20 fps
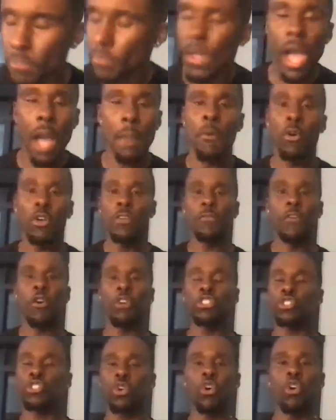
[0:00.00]
I'm only
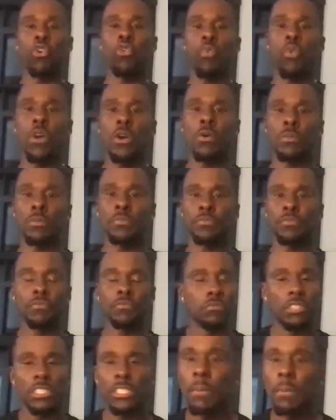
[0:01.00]
focused on who will.
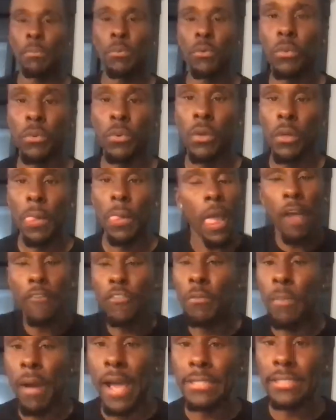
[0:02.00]
Simple.
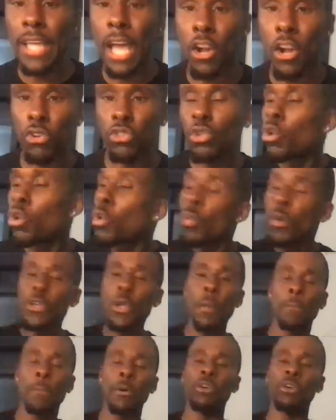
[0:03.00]
Everybody's not going to do it. When you're
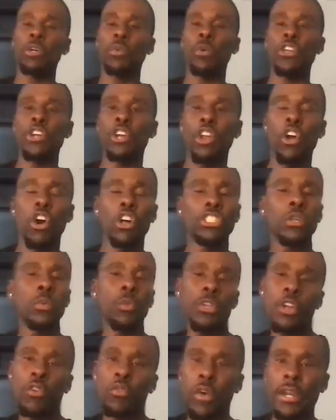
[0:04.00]
building, when you're launching, when
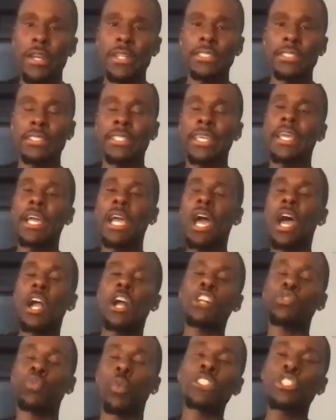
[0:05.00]
you're running this thing,
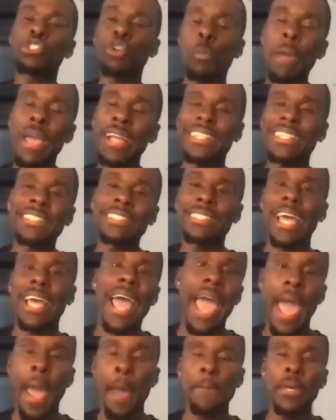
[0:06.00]
because once you make this a
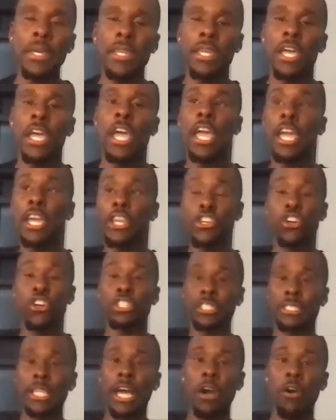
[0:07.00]
habit in
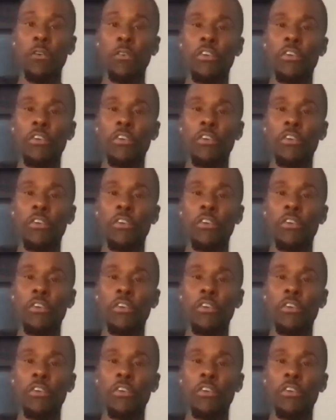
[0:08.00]
yourself,